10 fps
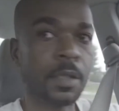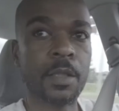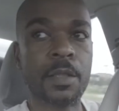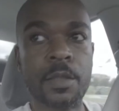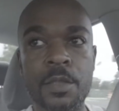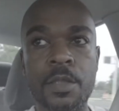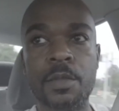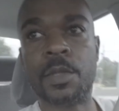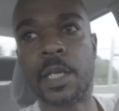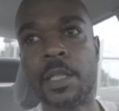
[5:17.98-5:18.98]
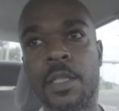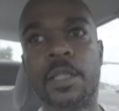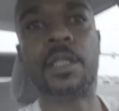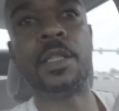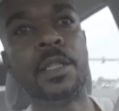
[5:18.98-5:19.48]
the little dude at
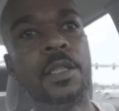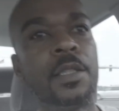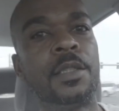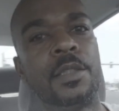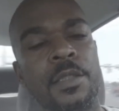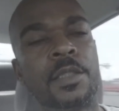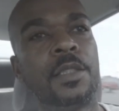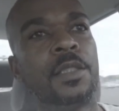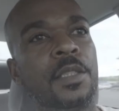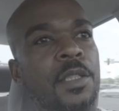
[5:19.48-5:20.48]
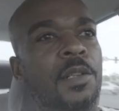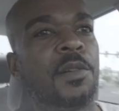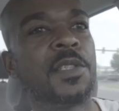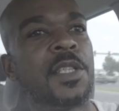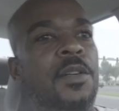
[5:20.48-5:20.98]
the
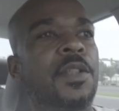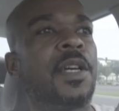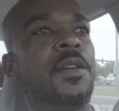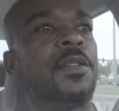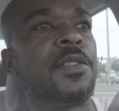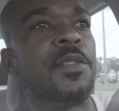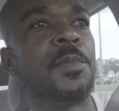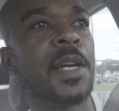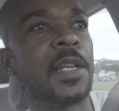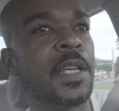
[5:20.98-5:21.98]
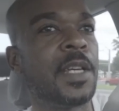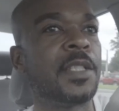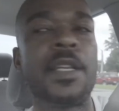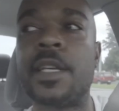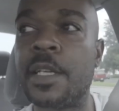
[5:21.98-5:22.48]
hotel counter told me I
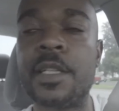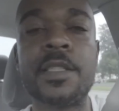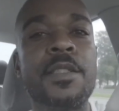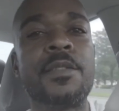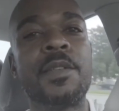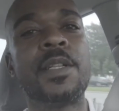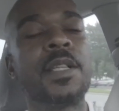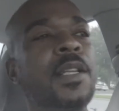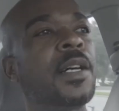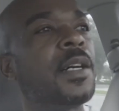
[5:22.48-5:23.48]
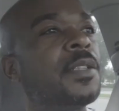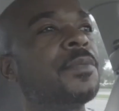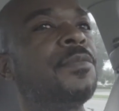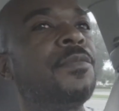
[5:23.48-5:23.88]
can't check in till 3 o'clock.